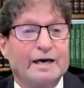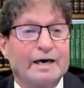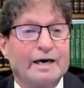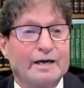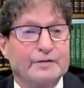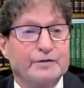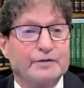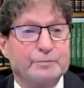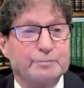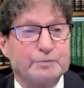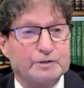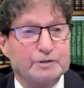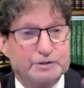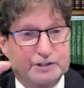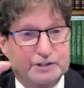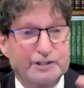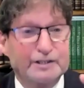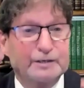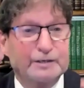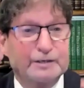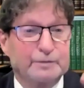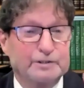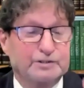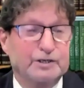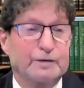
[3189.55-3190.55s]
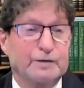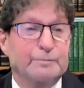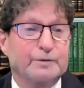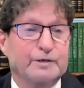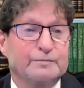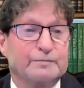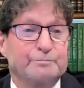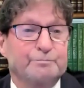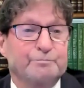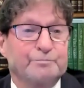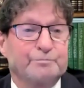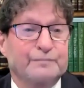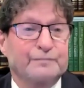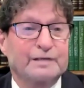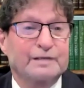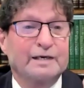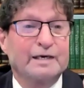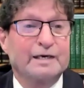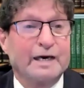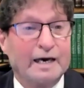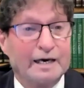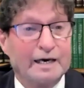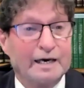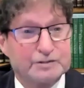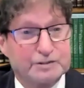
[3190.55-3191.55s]
And the museum exhibit
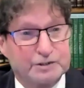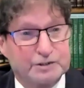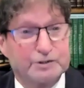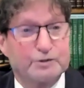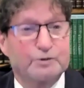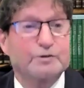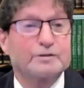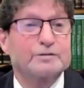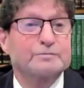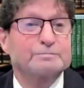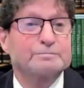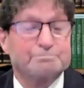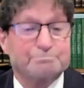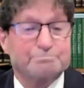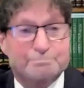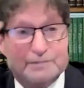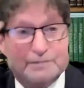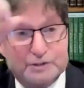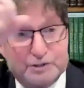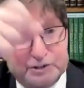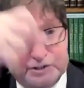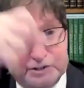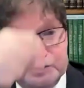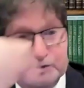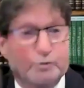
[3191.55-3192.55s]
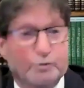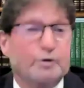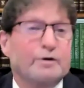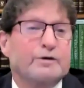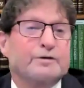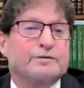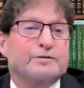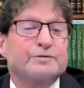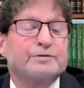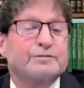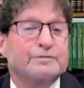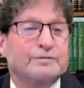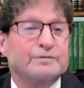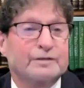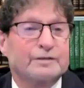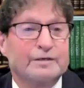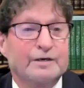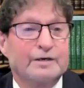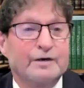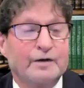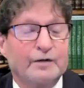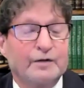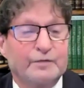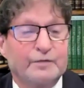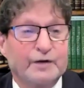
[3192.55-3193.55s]
has your sword
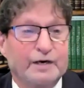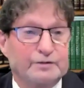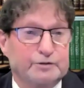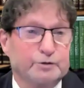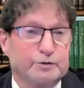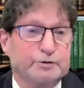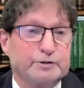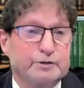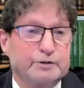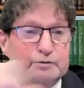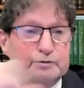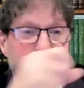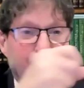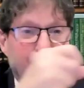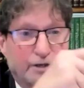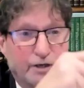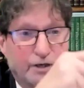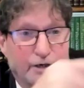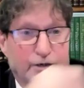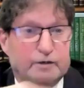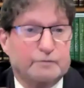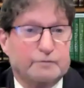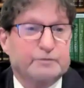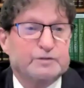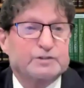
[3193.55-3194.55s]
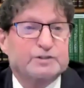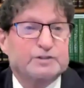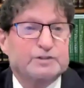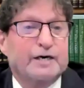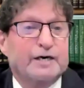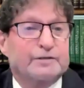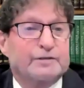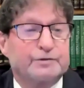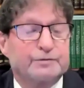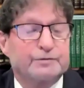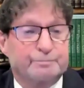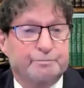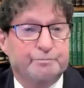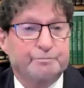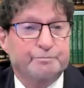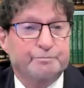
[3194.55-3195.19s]
that you used to cut off his head.